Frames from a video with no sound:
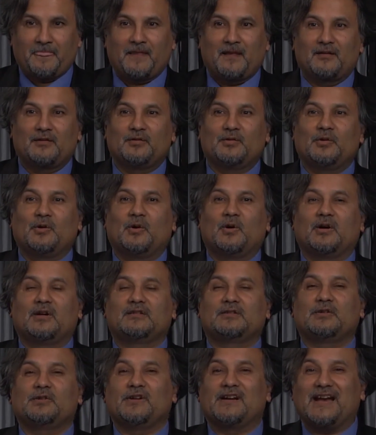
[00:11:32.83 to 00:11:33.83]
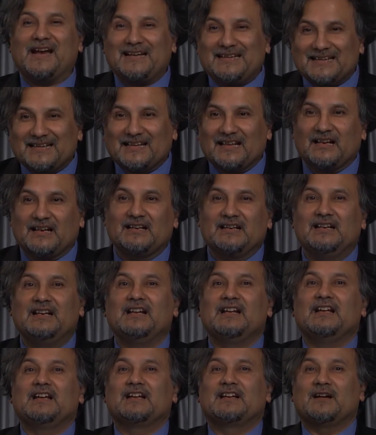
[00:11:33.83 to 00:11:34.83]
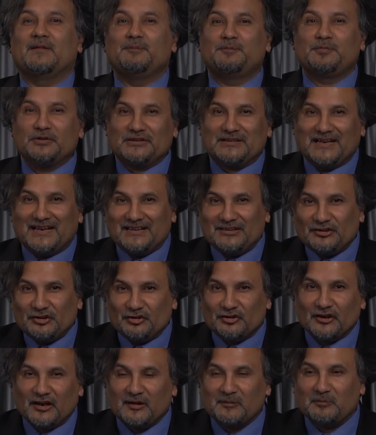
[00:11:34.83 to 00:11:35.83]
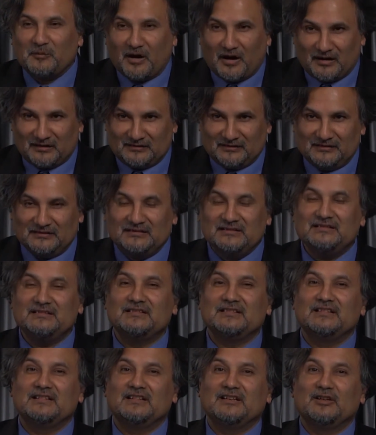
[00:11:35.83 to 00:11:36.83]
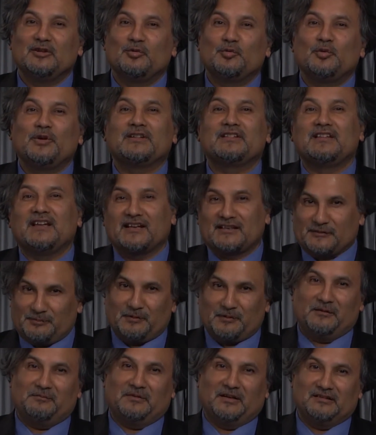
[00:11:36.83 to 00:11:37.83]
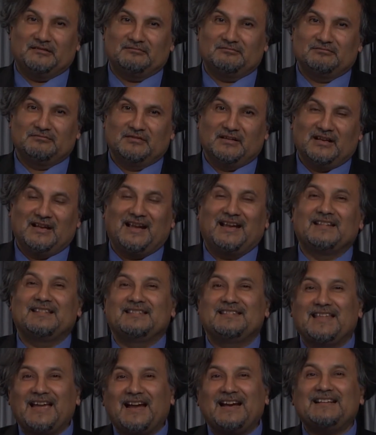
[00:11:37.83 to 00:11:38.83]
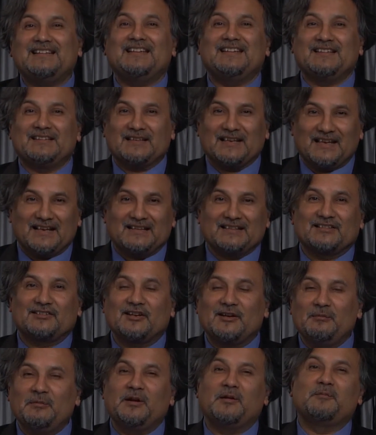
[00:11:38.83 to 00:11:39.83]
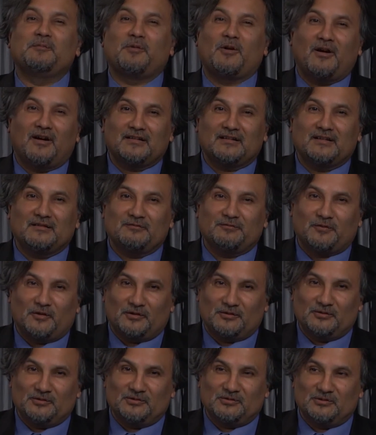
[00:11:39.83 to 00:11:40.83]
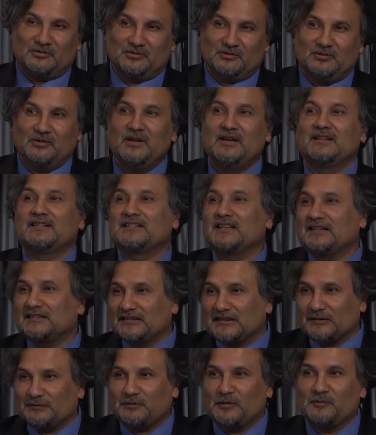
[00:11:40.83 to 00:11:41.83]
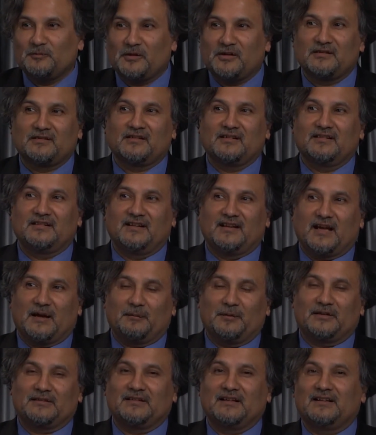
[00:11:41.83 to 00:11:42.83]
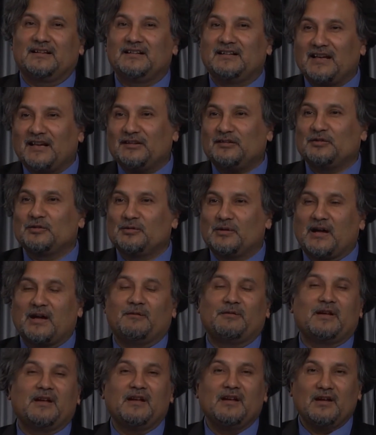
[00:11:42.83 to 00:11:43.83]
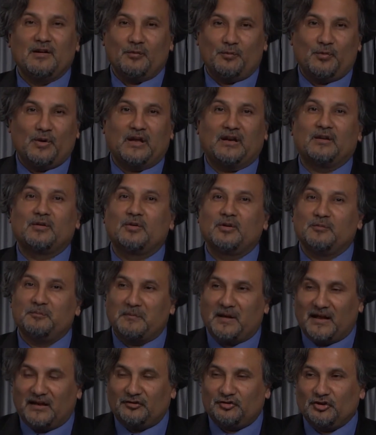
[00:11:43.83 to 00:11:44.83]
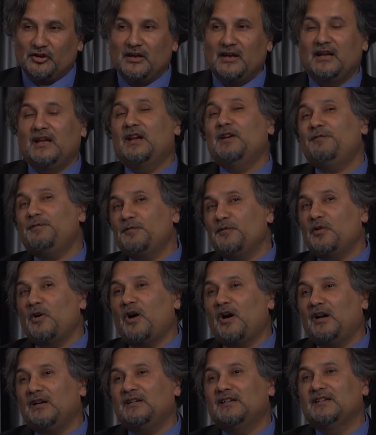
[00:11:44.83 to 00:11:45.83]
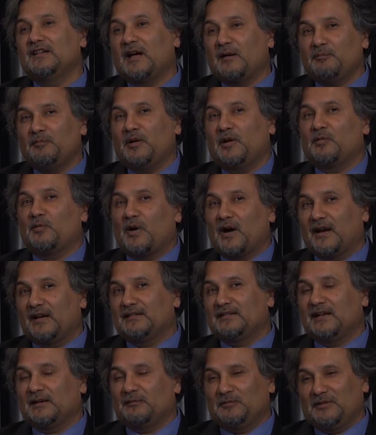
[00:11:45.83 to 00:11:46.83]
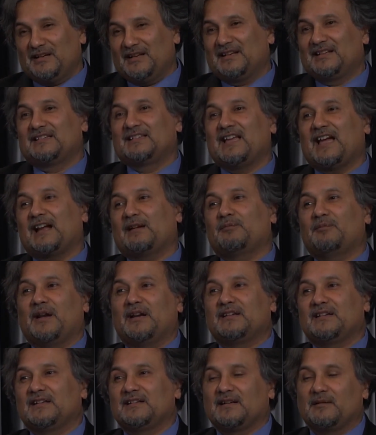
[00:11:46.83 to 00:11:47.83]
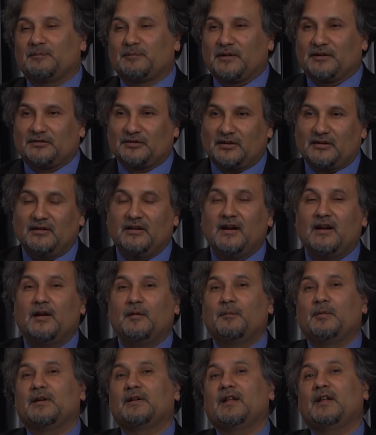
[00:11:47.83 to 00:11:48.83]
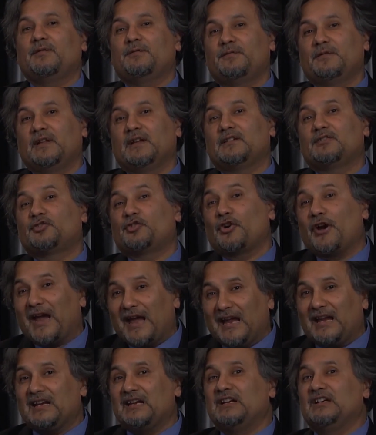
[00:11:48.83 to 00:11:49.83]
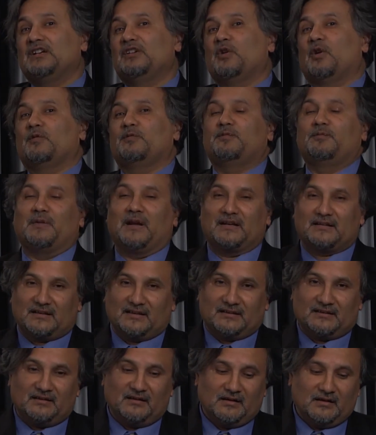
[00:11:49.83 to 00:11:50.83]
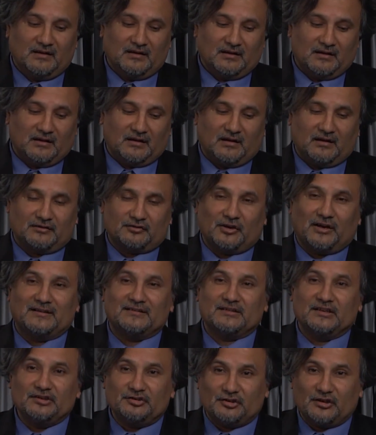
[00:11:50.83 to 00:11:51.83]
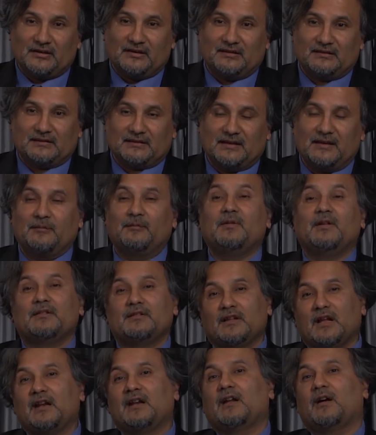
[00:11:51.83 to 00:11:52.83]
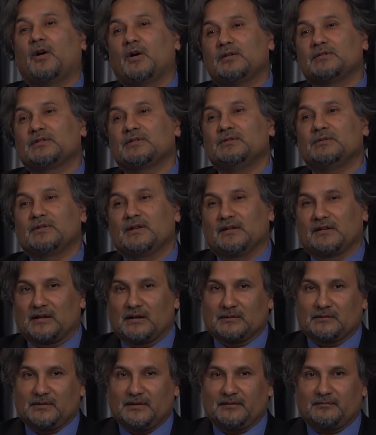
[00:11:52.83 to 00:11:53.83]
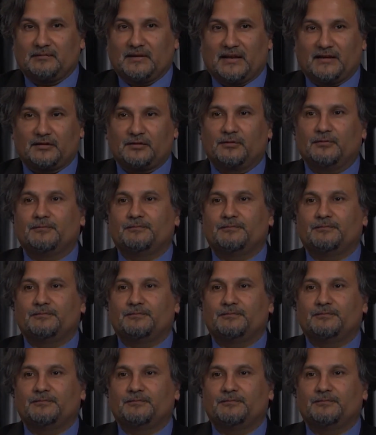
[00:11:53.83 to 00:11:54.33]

your theoretical computational model with the experiment, and that is extremely important for you to do successful molecular dynamics, that it has to have a very good match. If not number wise, that means exact melting temperature, but if the trend of melting transition is same, then also you can calculate. Thank you.